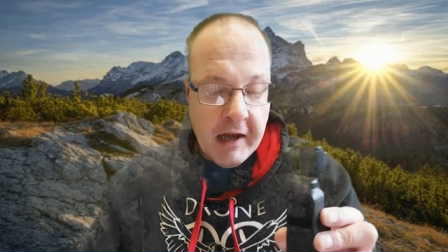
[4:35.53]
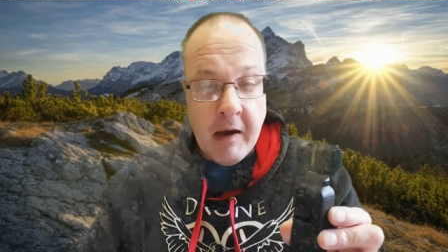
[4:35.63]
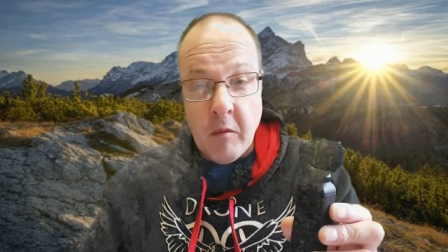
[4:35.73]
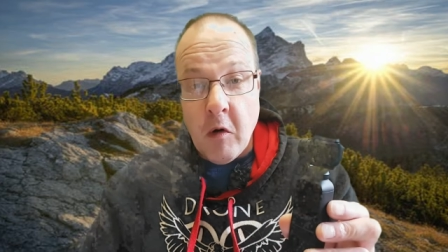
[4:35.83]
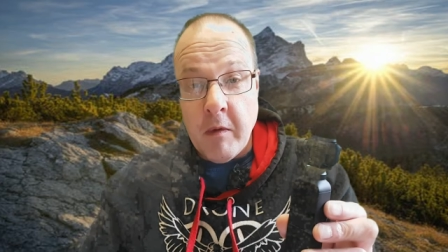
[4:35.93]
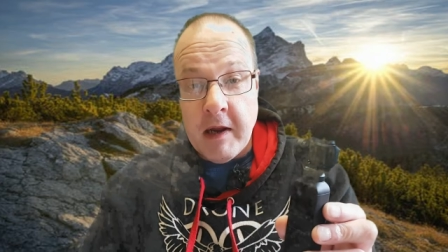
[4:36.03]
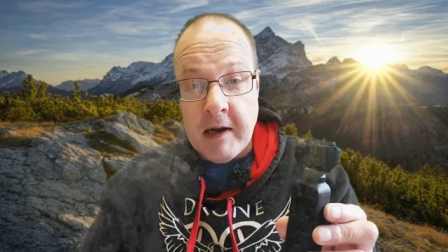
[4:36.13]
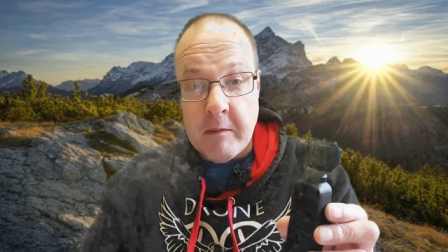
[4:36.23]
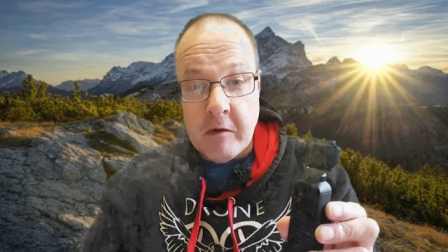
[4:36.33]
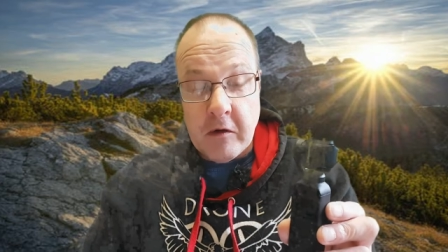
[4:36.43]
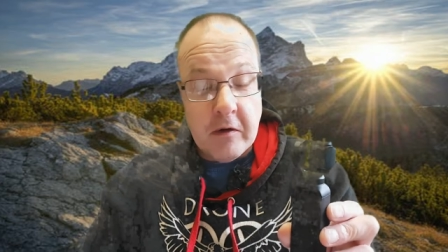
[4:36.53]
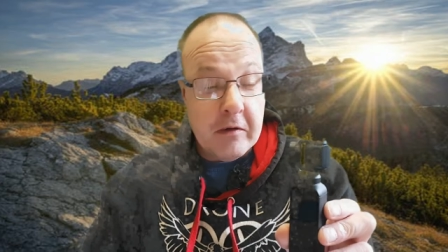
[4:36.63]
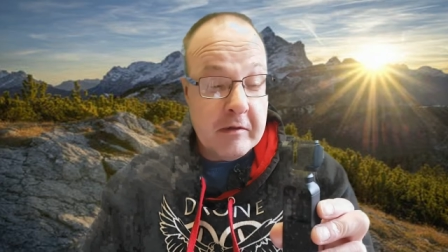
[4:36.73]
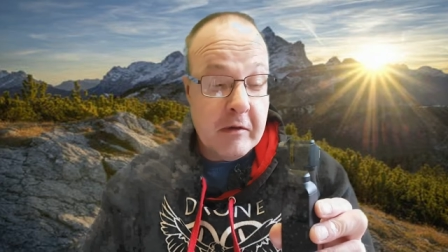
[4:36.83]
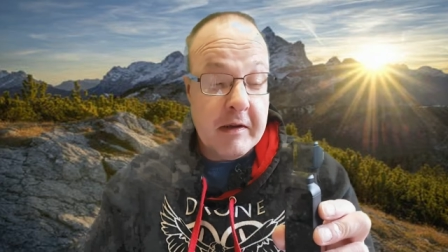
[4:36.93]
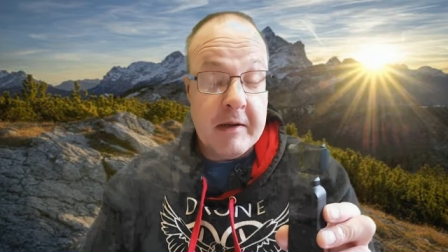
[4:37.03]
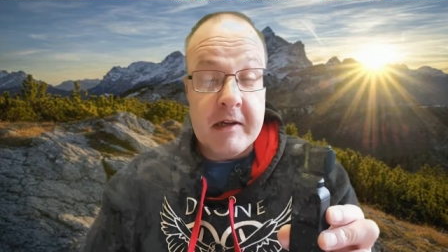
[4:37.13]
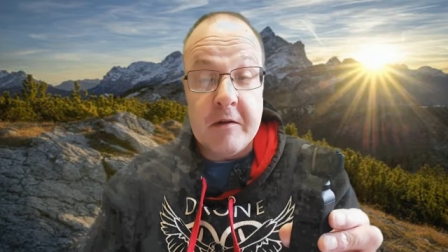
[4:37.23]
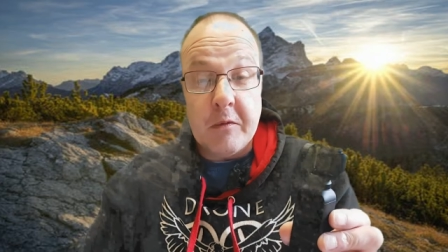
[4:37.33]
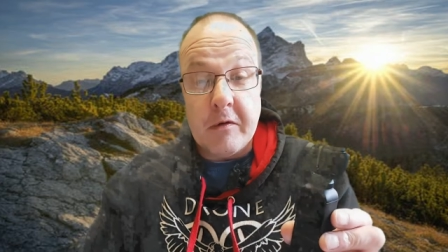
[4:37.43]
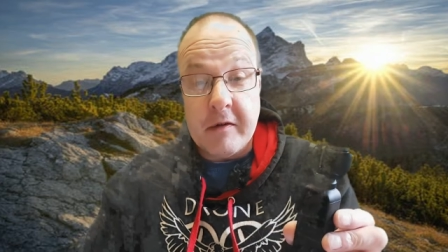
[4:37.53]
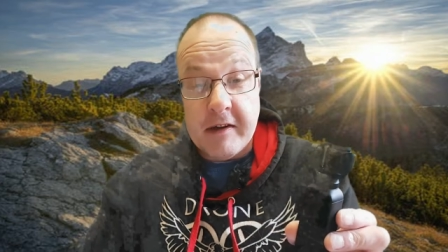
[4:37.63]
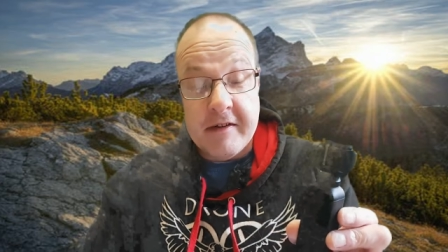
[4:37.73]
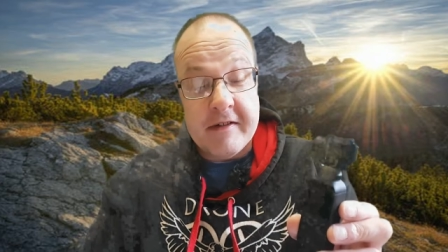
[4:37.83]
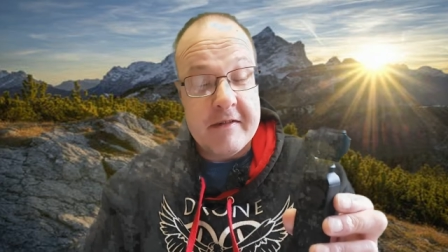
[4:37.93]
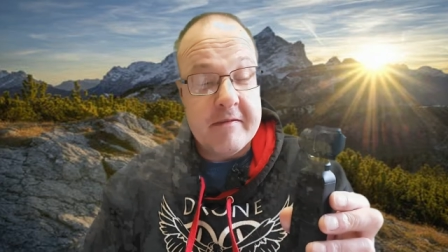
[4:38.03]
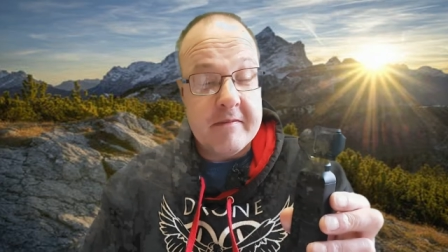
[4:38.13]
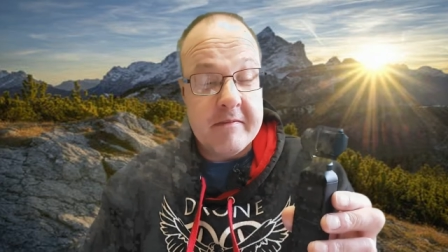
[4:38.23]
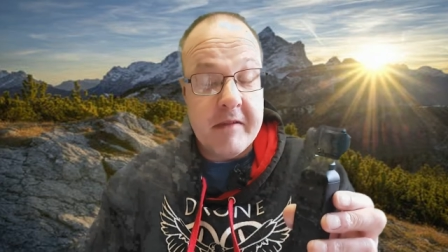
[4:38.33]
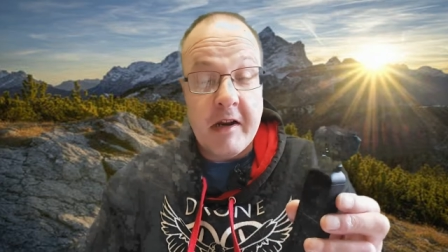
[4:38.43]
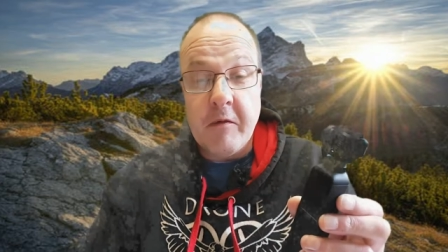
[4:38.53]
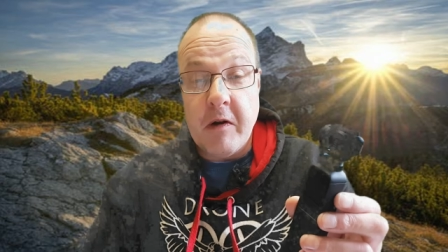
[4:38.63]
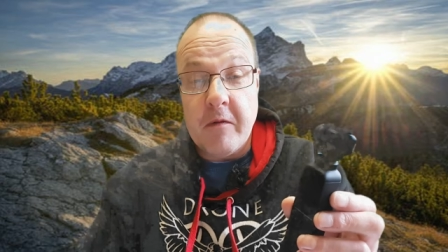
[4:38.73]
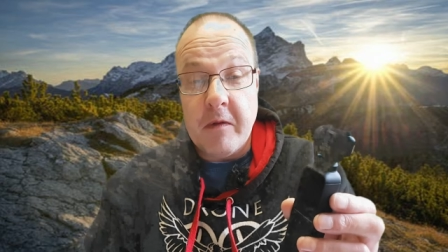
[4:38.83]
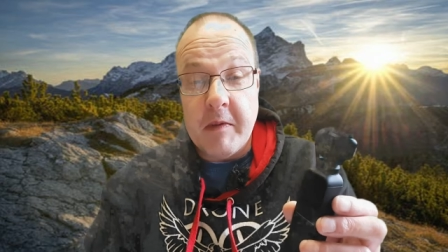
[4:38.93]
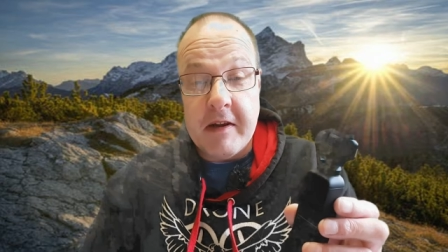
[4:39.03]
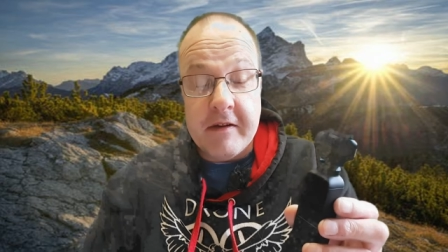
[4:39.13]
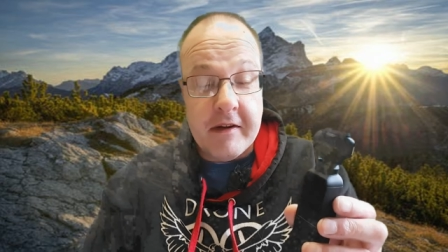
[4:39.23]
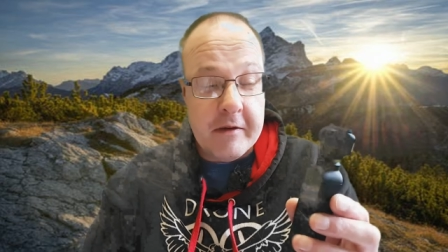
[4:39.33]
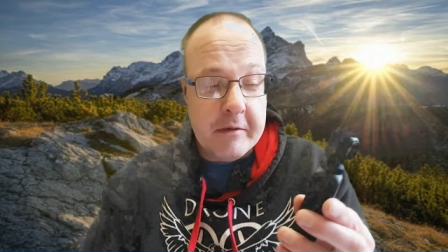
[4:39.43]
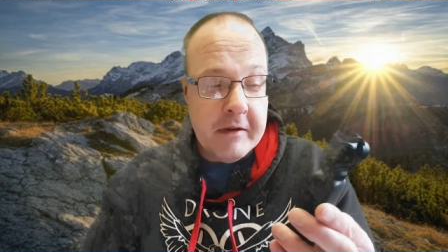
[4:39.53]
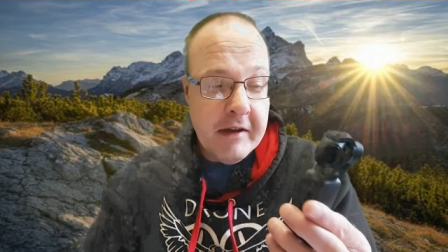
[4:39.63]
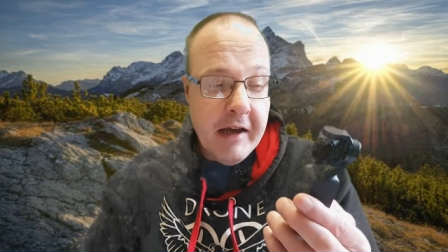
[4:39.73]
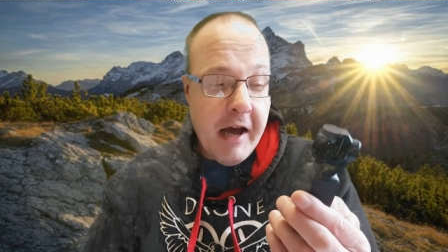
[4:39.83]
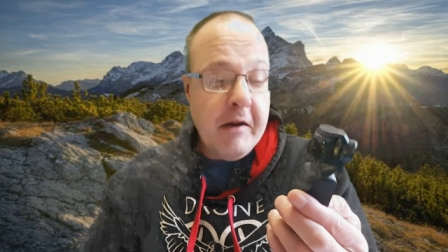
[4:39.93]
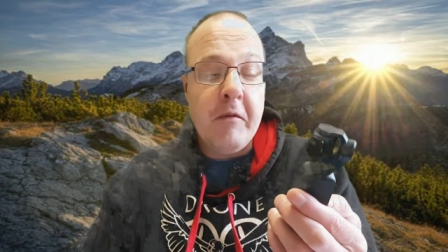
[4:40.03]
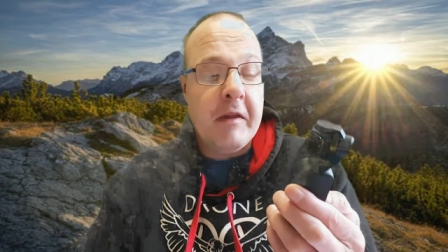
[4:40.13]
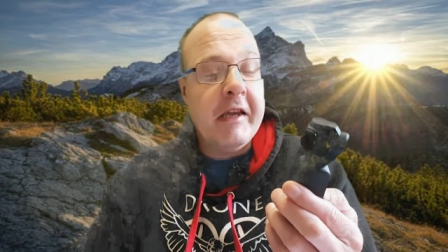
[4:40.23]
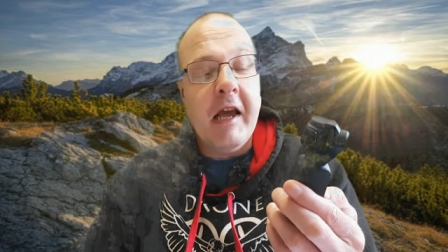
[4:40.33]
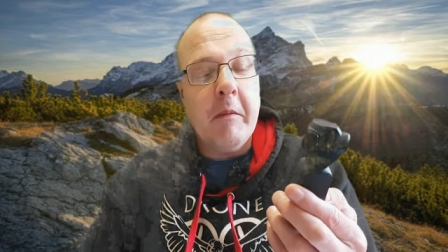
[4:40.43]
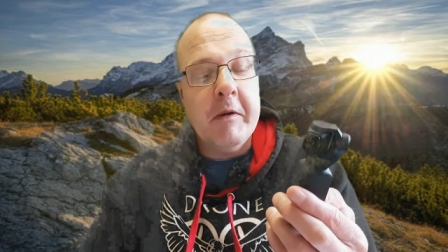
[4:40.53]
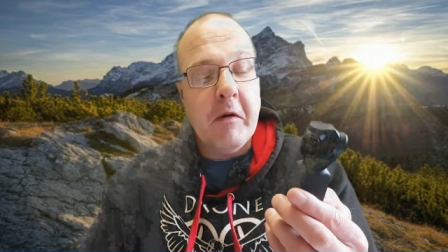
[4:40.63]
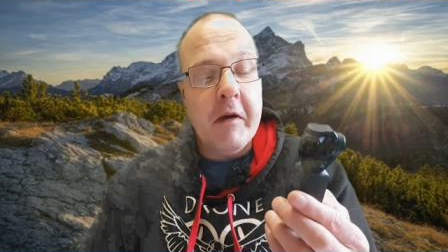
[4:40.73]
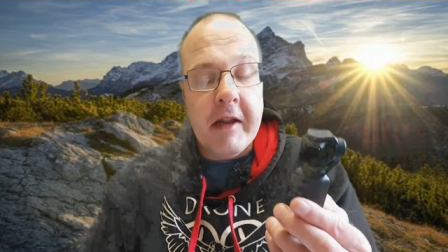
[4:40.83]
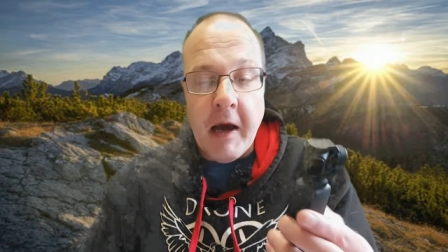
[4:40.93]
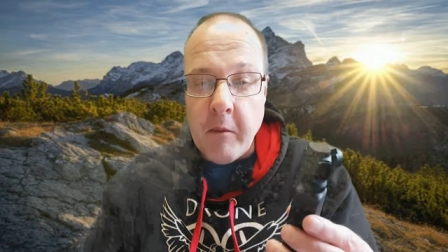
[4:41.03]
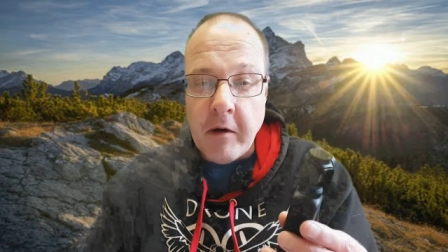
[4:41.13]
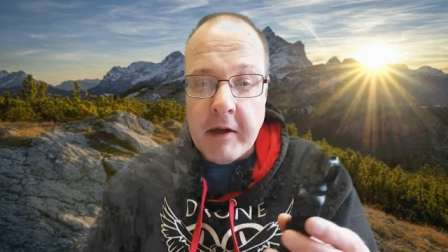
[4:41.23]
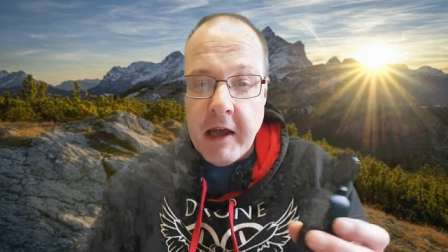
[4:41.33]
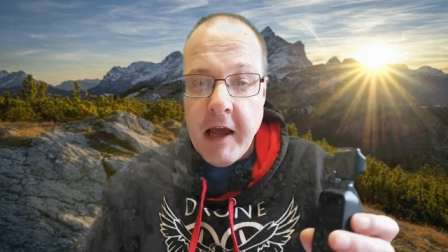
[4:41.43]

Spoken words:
I walk with a limp, so doing the ninja walk is a no-no for me, so I don't think I'll be doing that one.